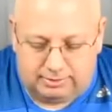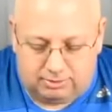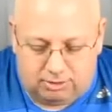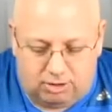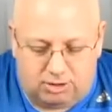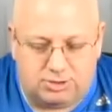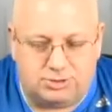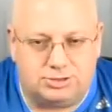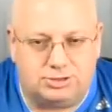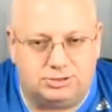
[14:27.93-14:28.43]

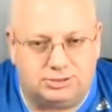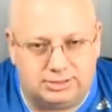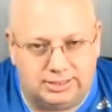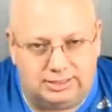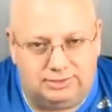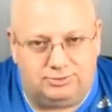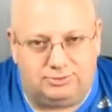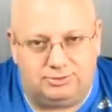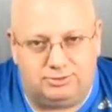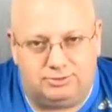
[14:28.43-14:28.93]
Larger
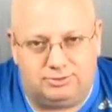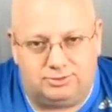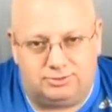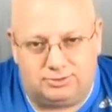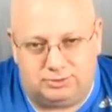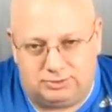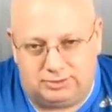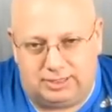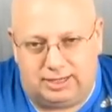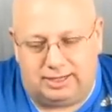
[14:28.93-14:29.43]
sensors
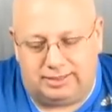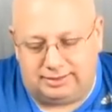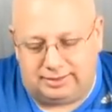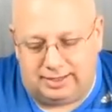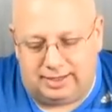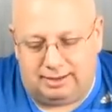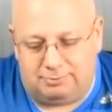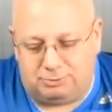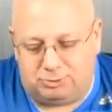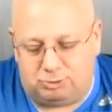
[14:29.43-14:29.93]
do not
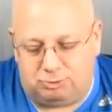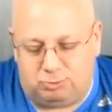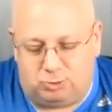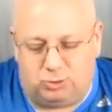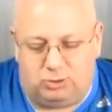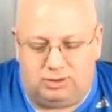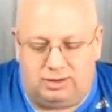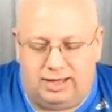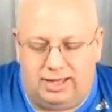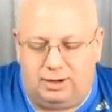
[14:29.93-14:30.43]
capture
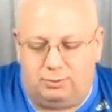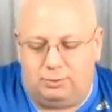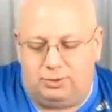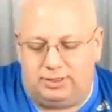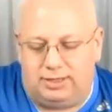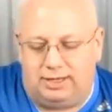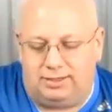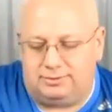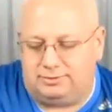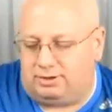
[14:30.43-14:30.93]
more light.
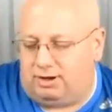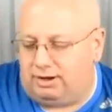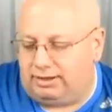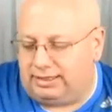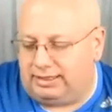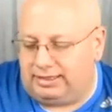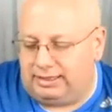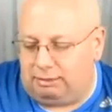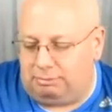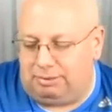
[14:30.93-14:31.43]
We're not
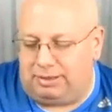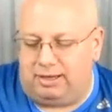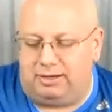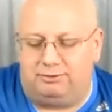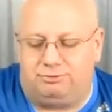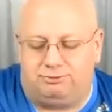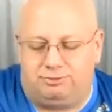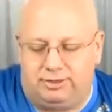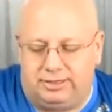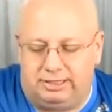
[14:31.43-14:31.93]
talking
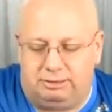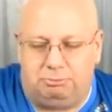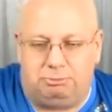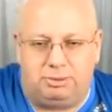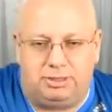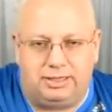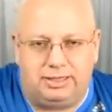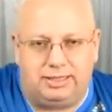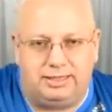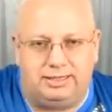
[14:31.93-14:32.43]
about a friggin'
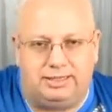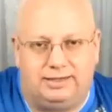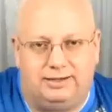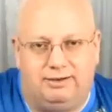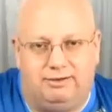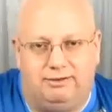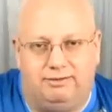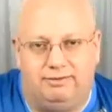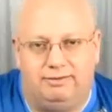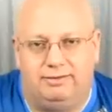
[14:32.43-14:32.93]
bucket
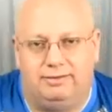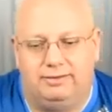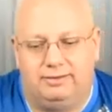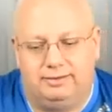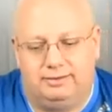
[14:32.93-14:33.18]
here.